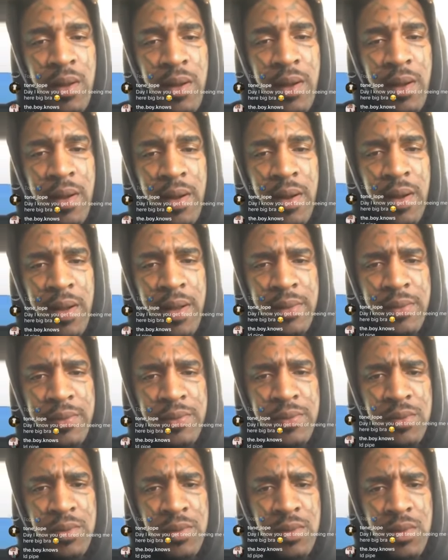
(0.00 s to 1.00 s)
All right.
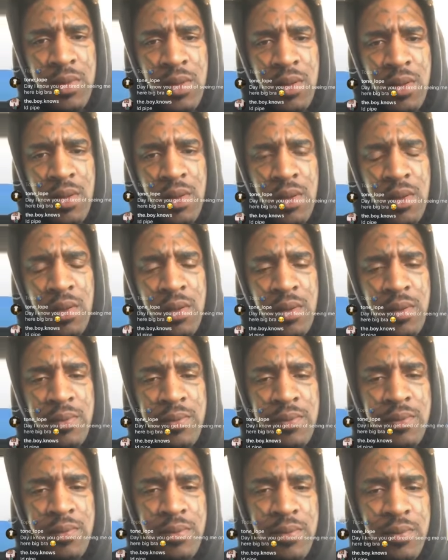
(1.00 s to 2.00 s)
Um,
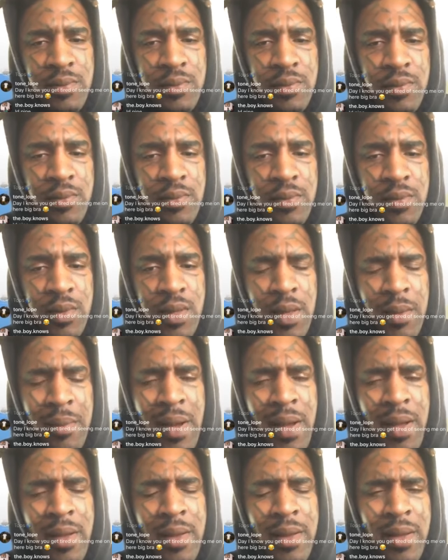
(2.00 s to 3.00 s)
am
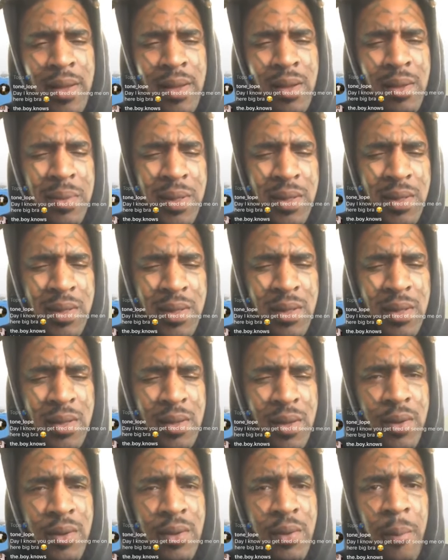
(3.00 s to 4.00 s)
I in LBC?
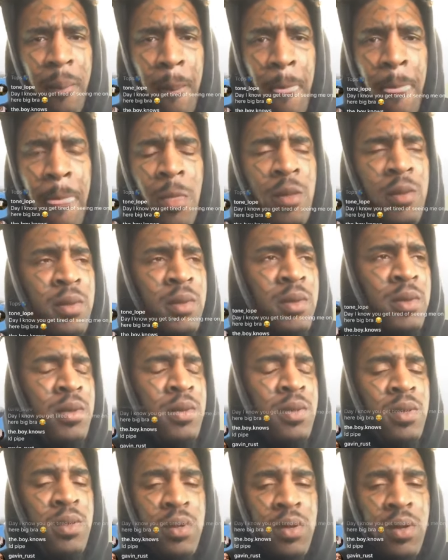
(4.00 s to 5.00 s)
No.
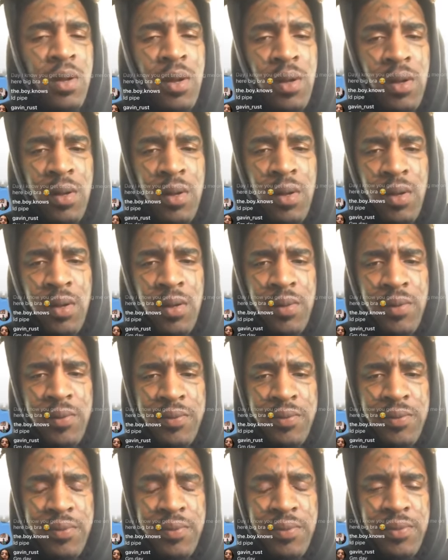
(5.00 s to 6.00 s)
Uh,
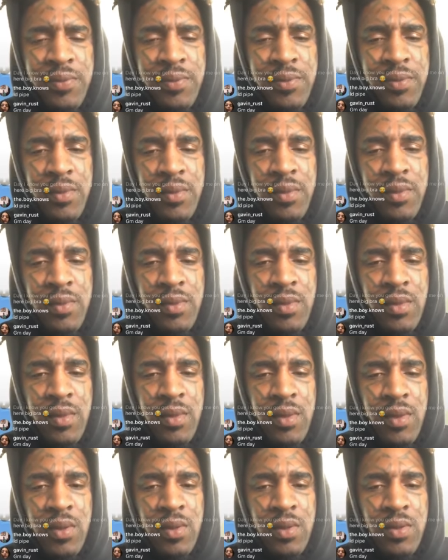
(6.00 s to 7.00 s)

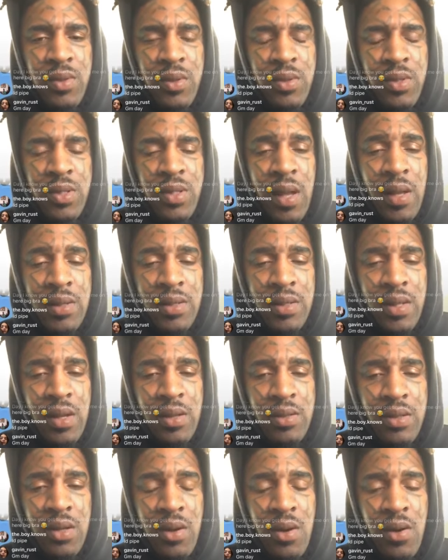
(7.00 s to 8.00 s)
so shouts out
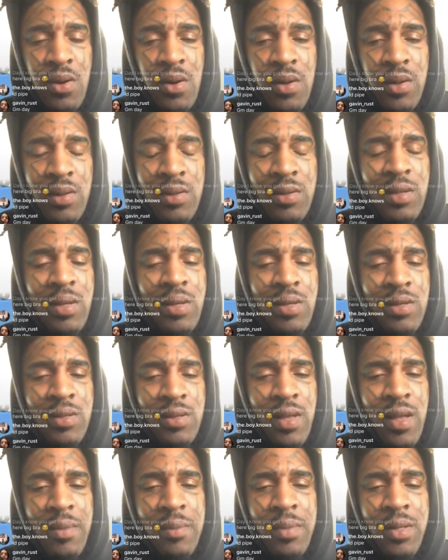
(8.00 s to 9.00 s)
to all the niggas
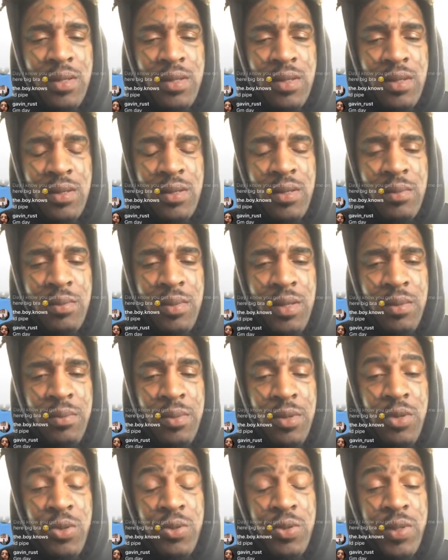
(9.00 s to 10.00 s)
that be sending me
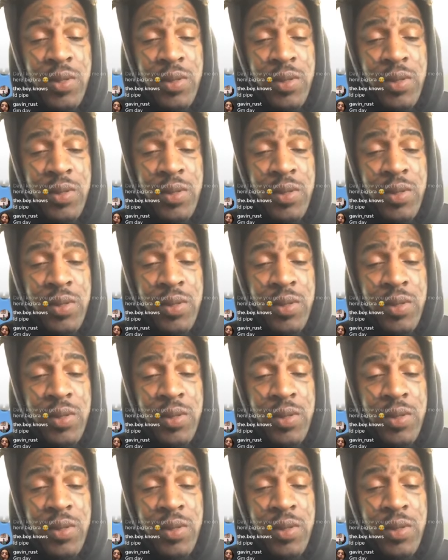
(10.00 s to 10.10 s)
music.